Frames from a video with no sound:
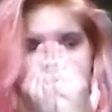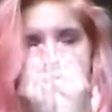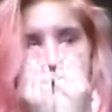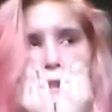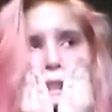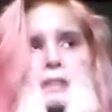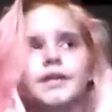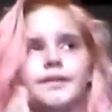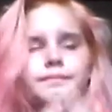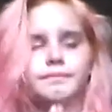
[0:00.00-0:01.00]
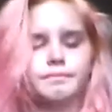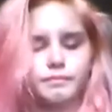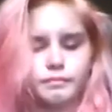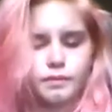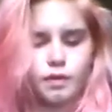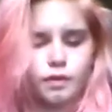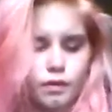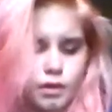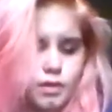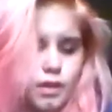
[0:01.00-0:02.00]
you
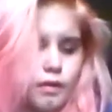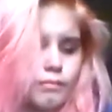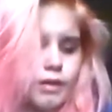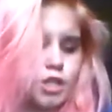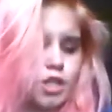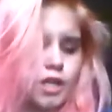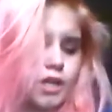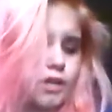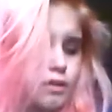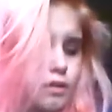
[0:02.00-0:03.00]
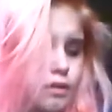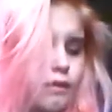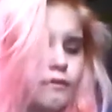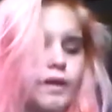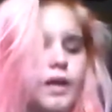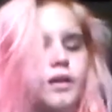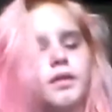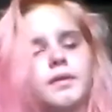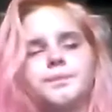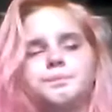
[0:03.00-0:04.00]
gotta start pitching in and stuff. And